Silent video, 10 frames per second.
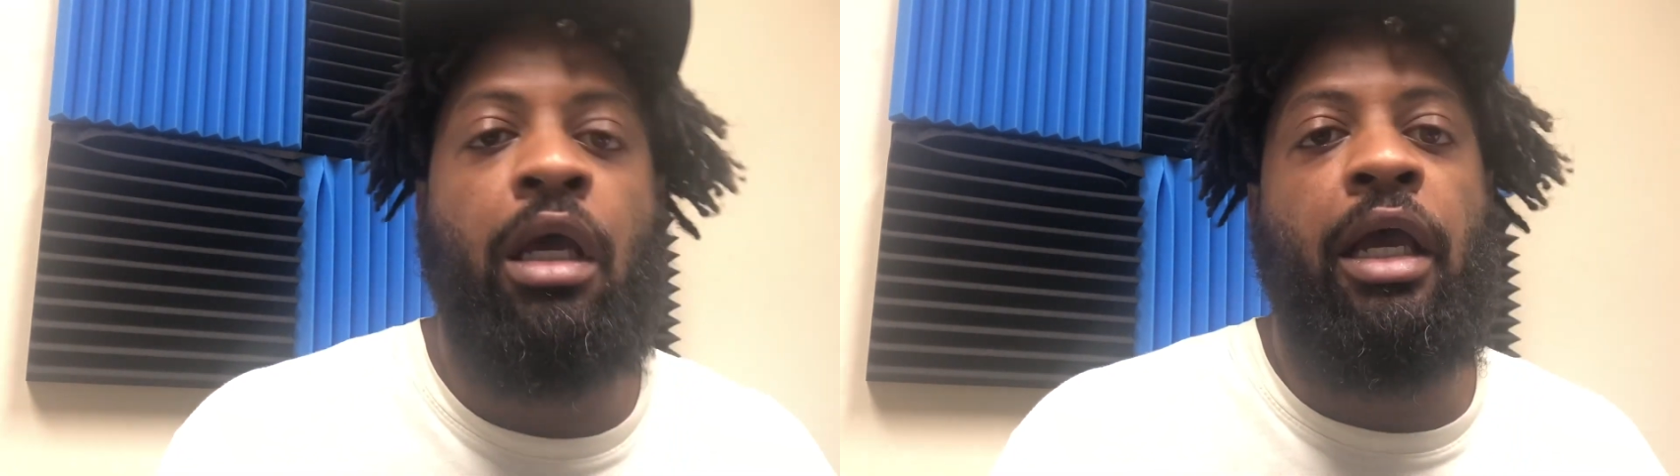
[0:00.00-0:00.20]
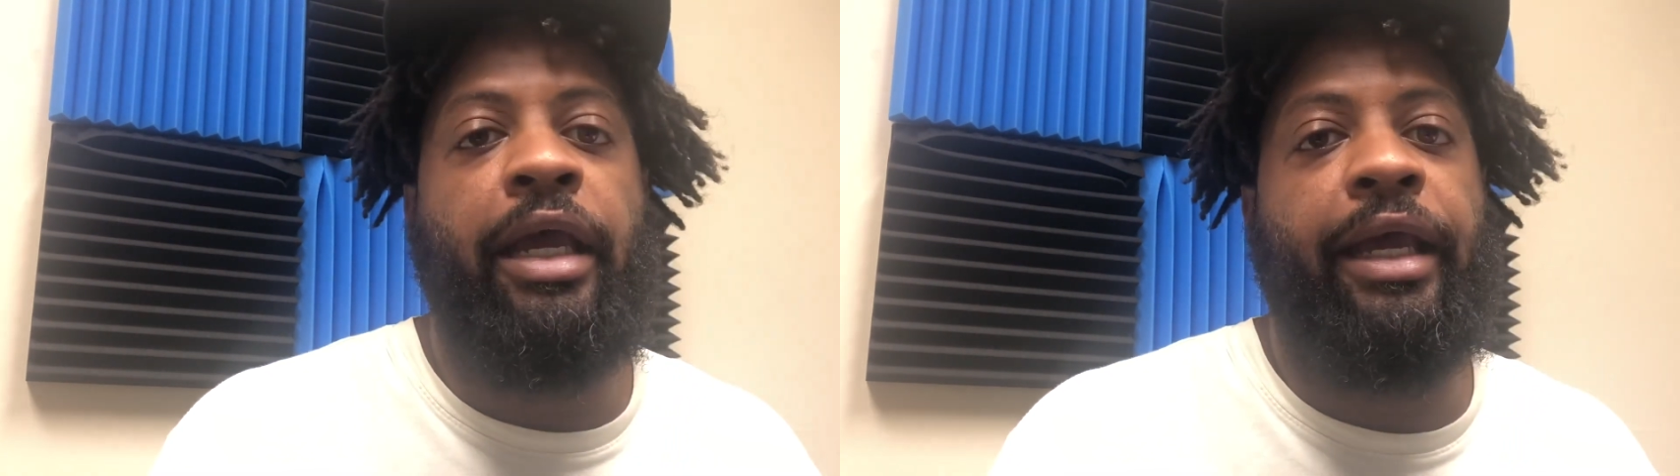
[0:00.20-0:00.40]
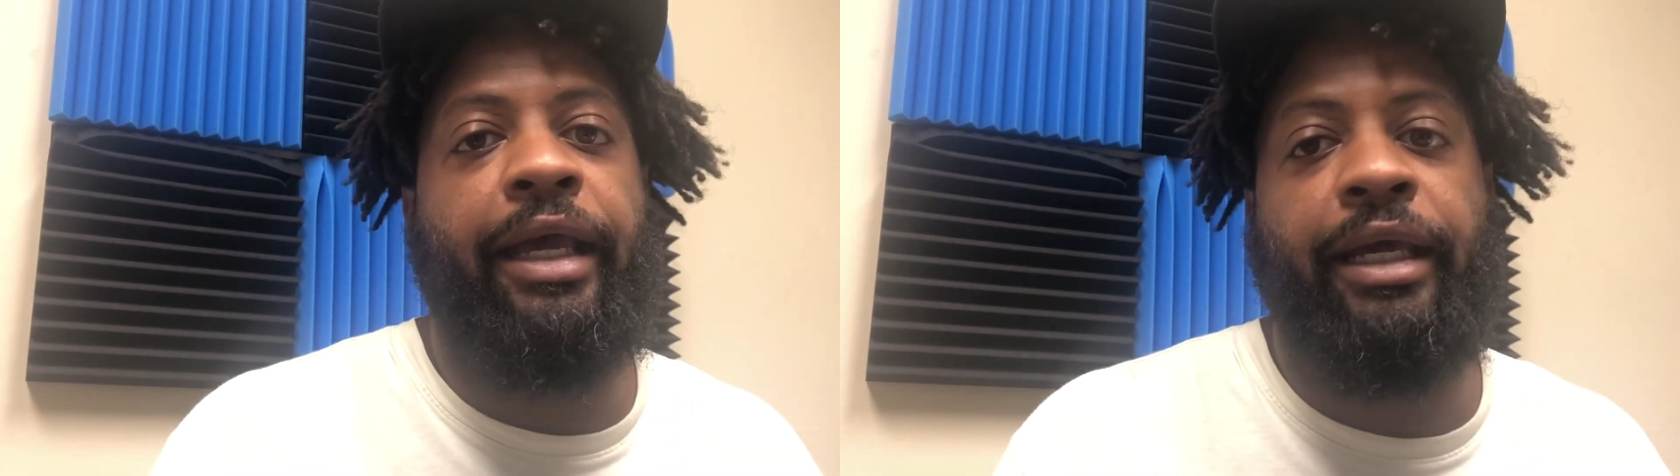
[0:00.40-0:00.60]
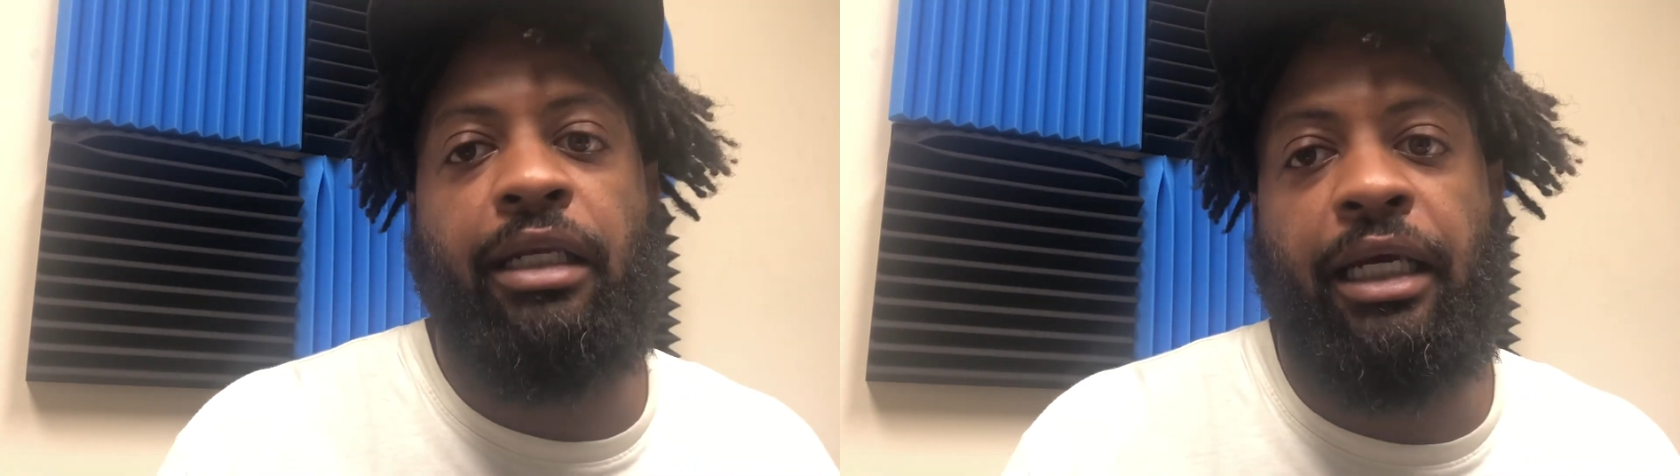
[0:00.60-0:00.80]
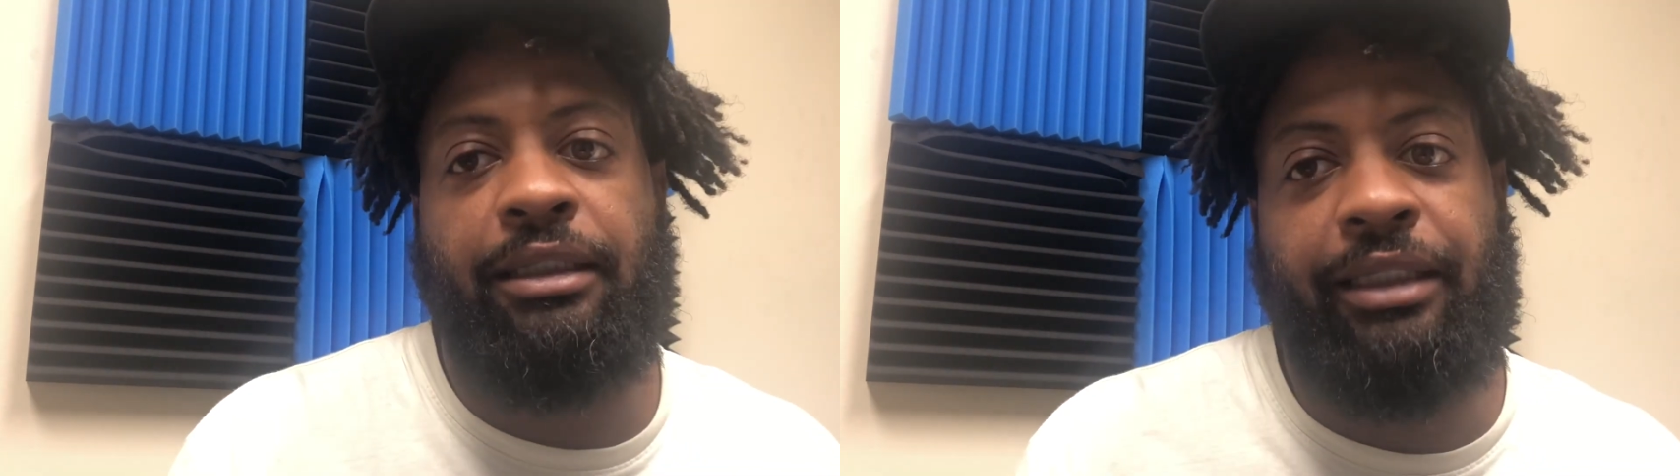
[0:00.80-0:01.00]

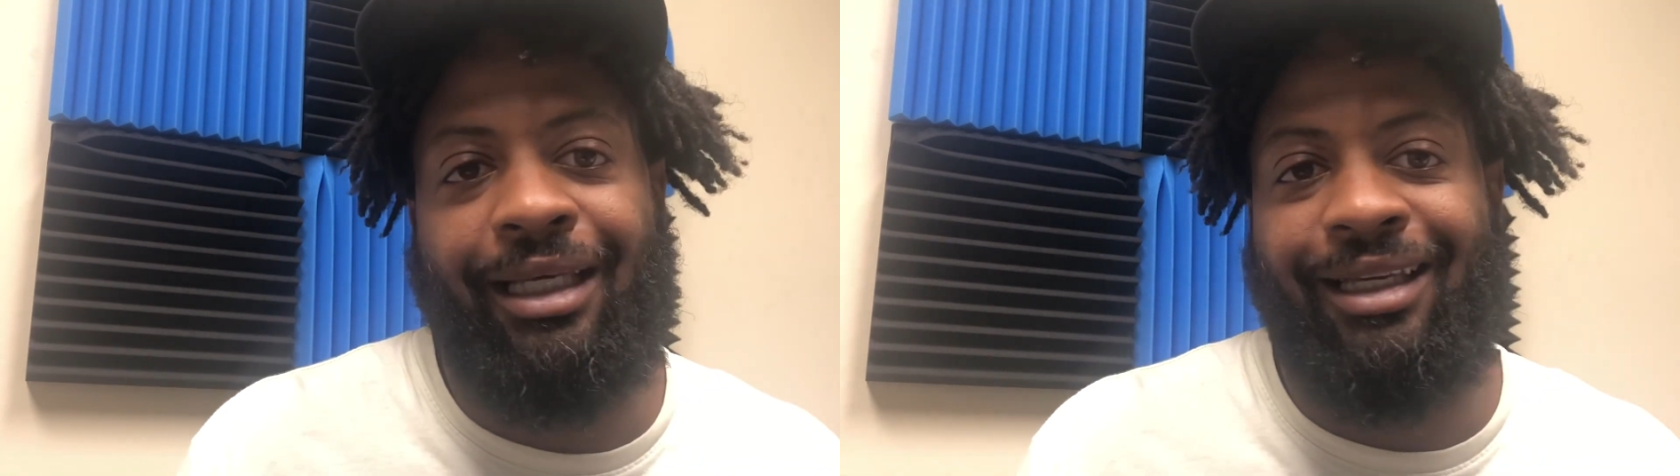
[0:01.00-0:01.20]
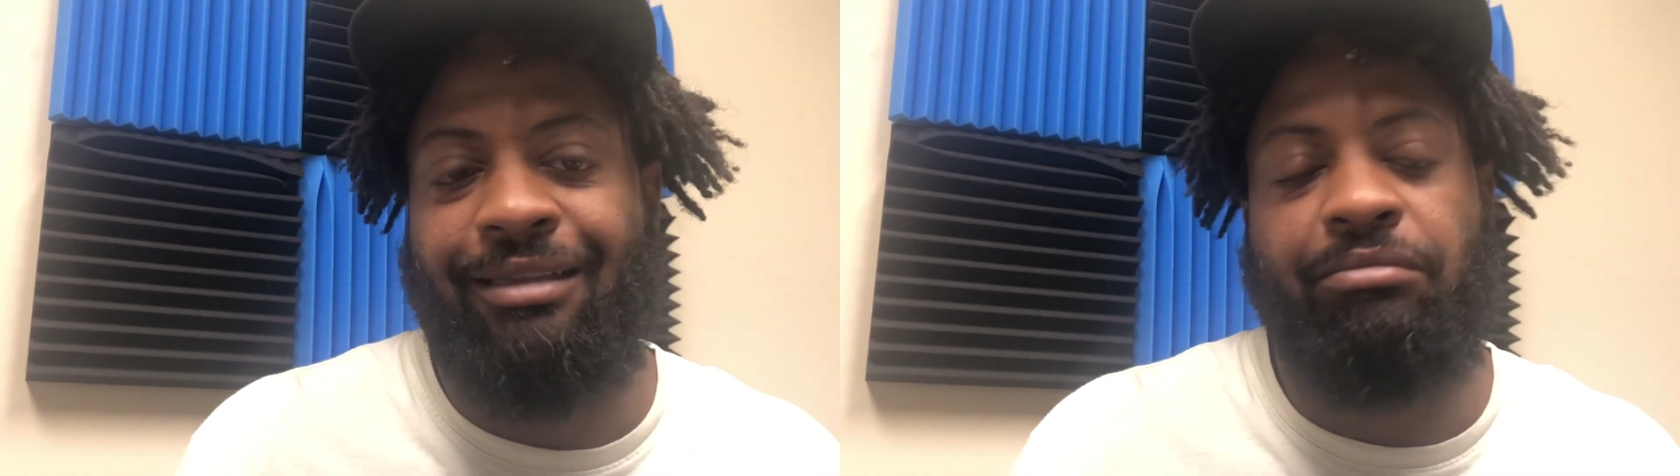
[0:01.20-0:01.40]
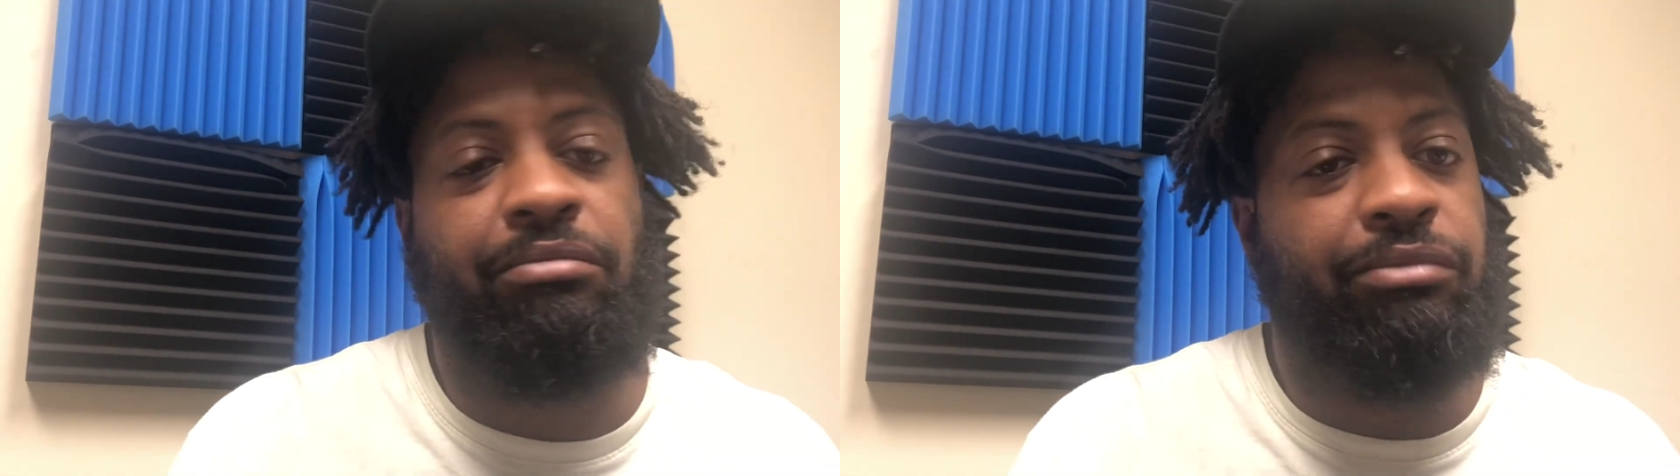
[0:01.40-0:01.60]
And like I said,